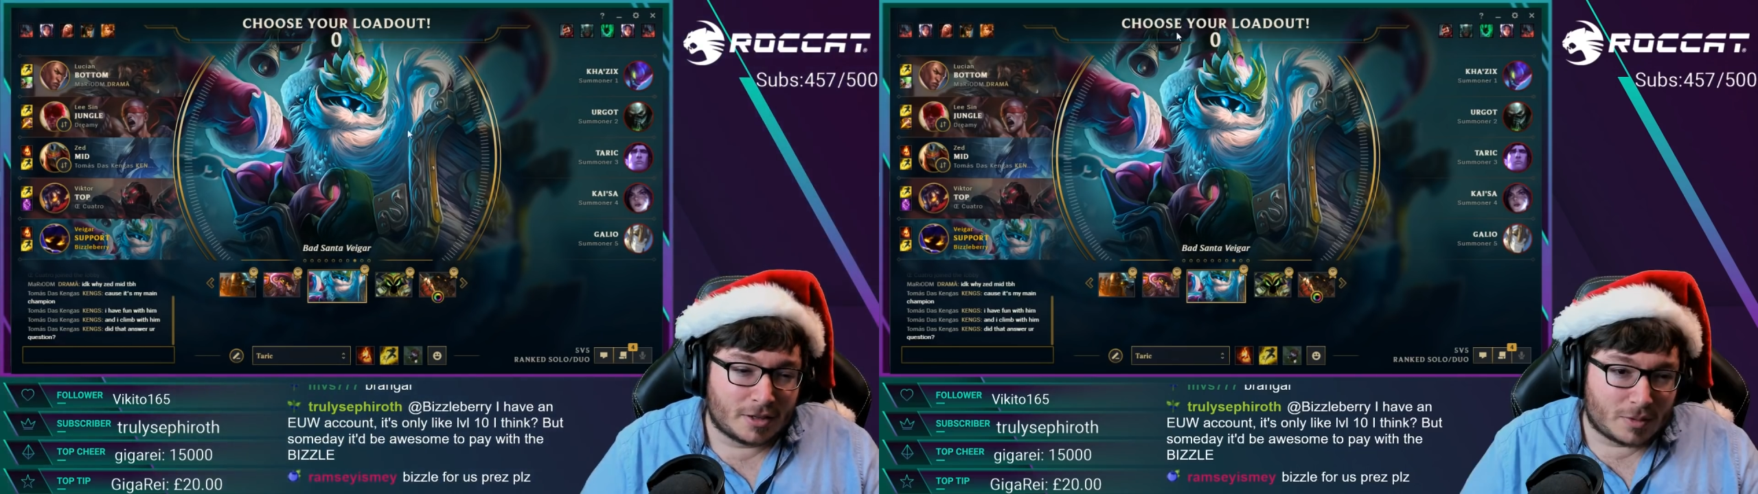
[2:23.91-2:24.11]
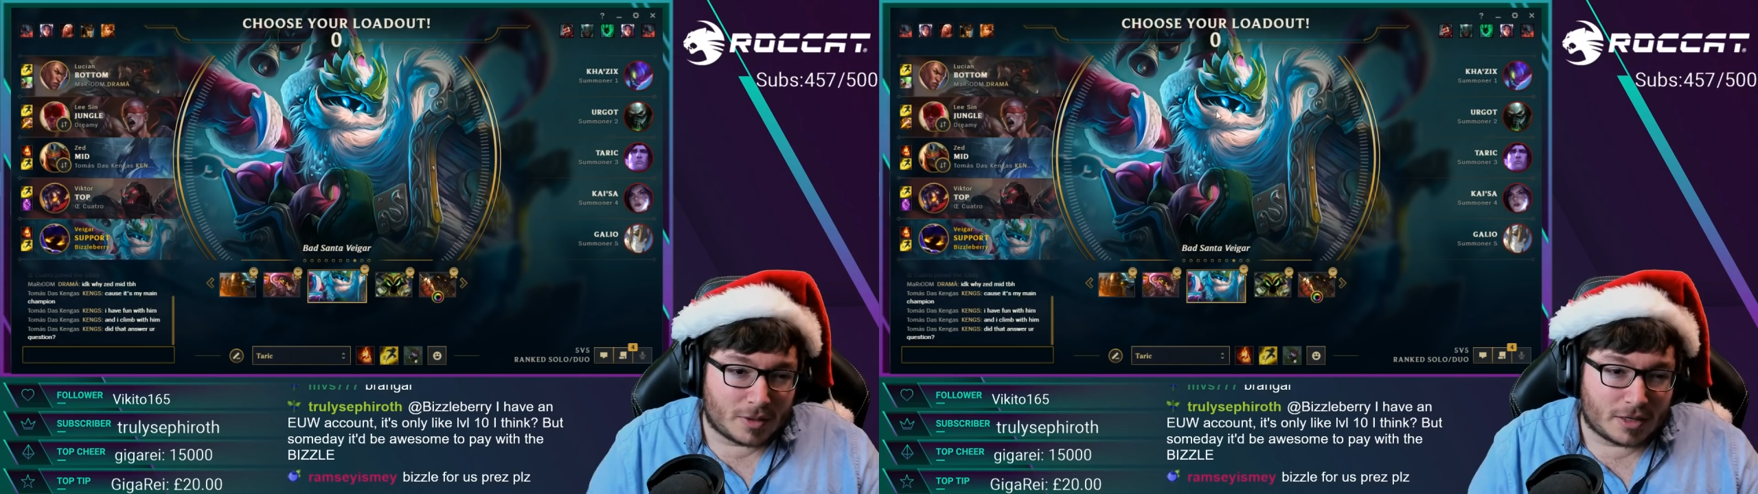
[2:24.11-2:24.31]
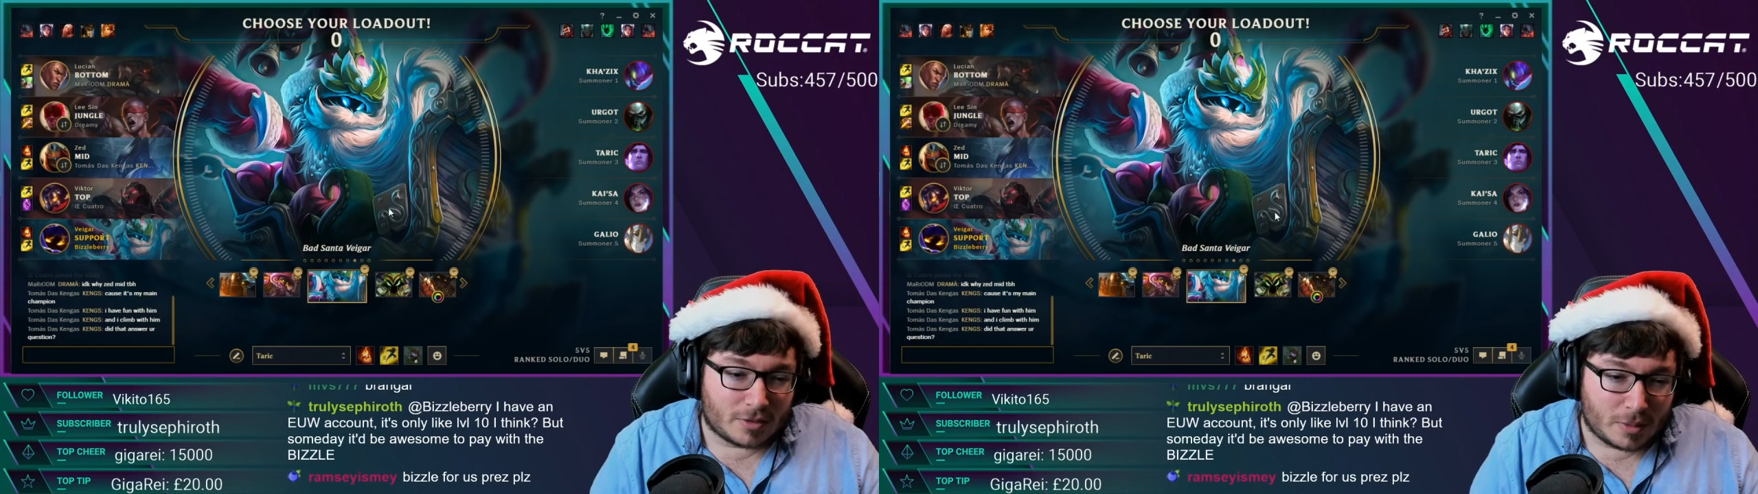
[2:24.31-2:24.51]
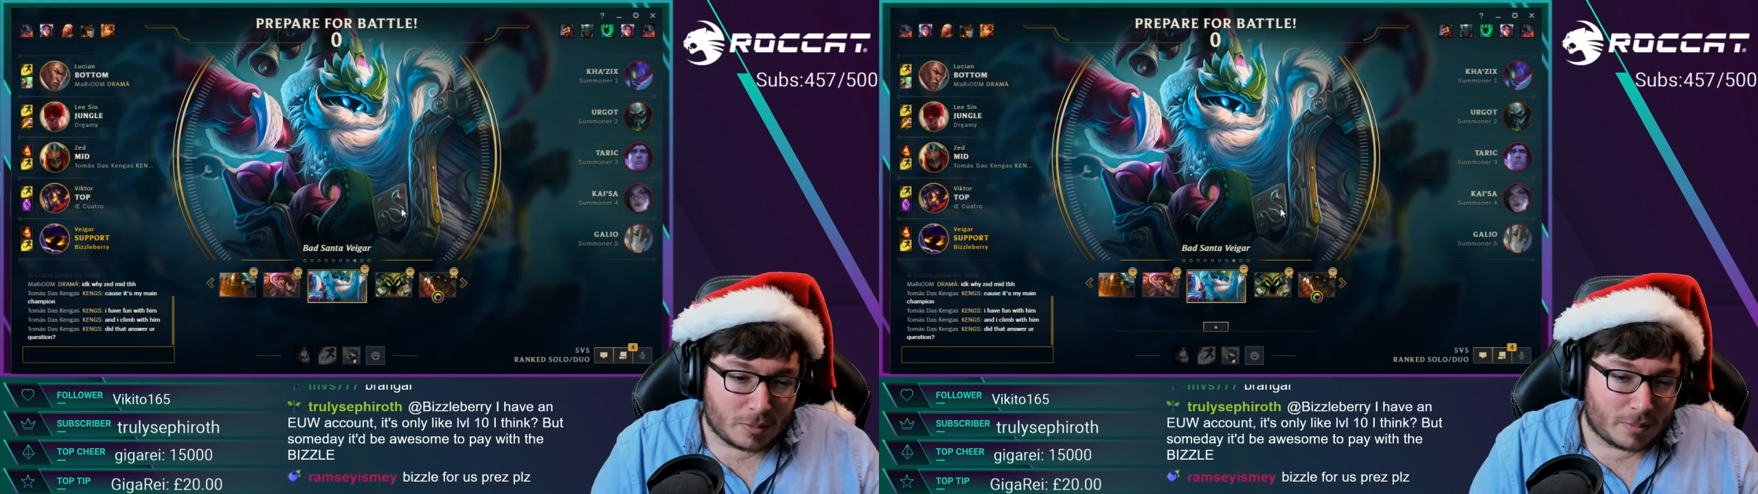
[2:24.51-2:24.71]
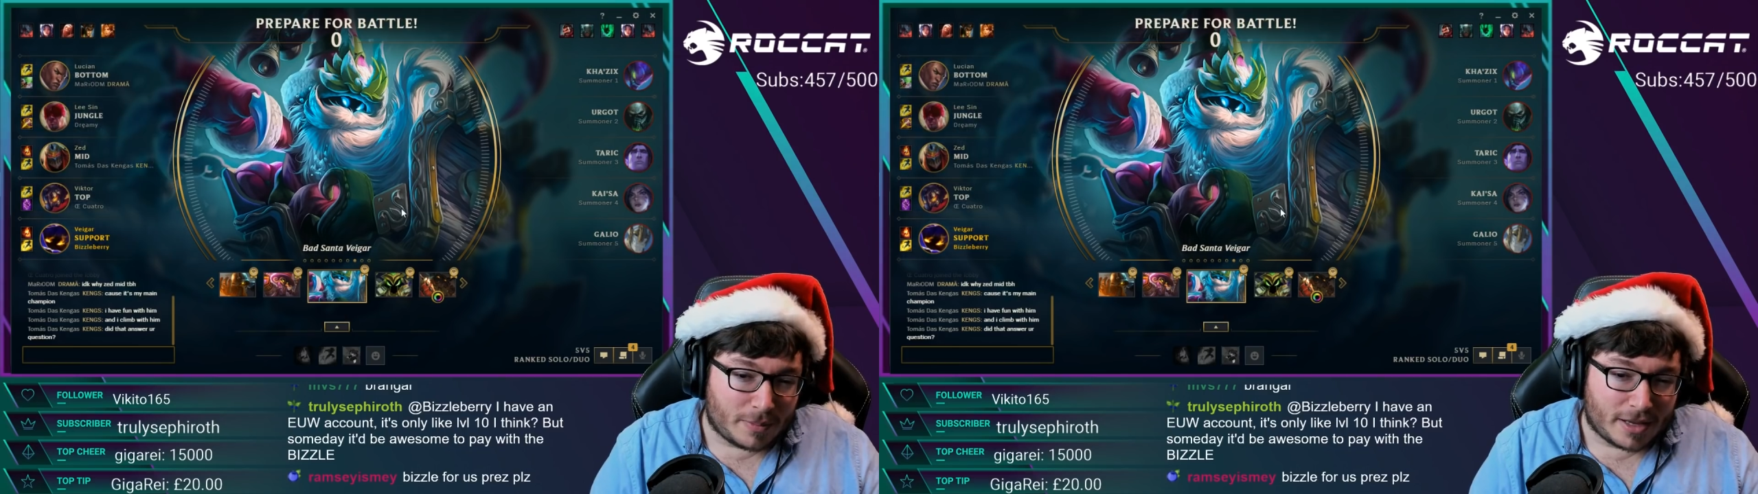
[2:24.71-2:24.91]
Wait, do we
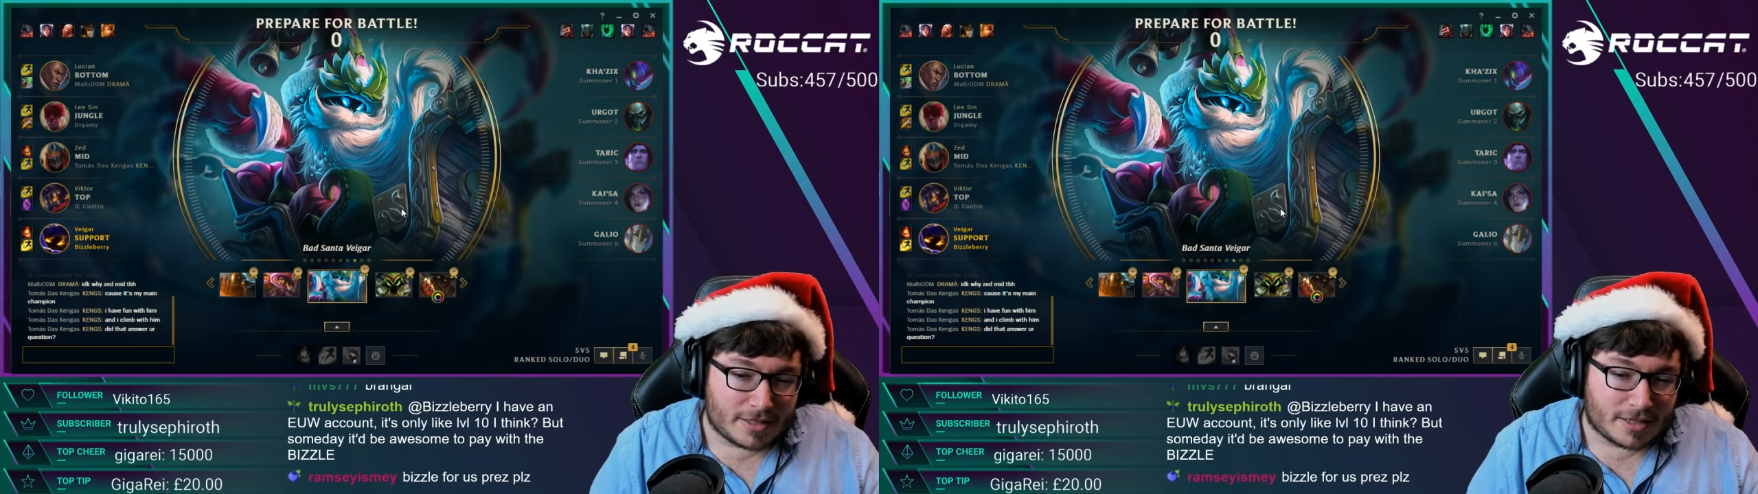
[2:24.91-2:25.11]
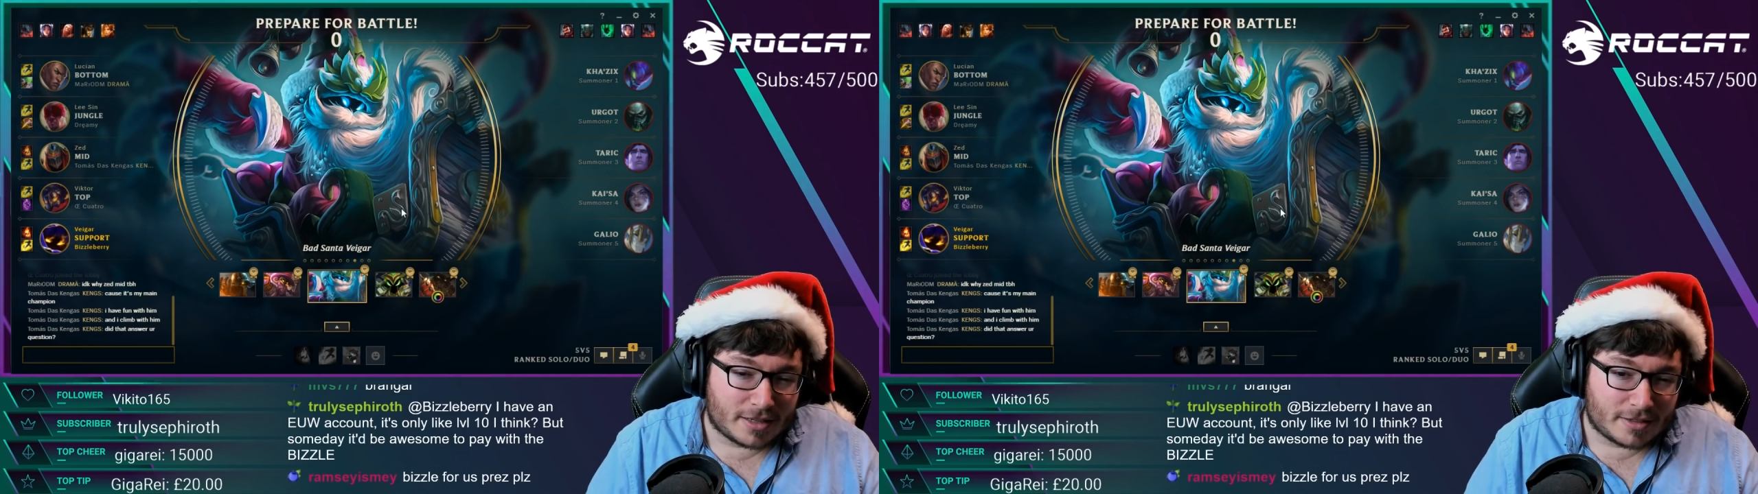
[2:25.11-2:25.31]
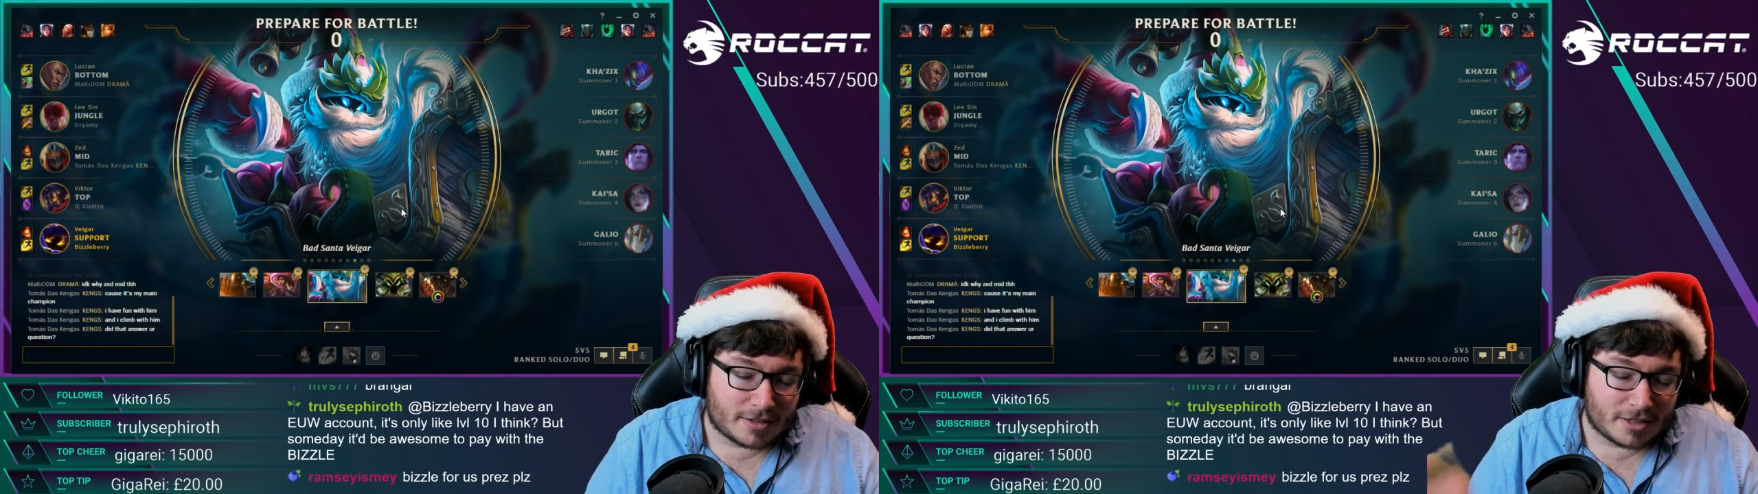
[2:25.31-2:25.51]
want Bad Santa?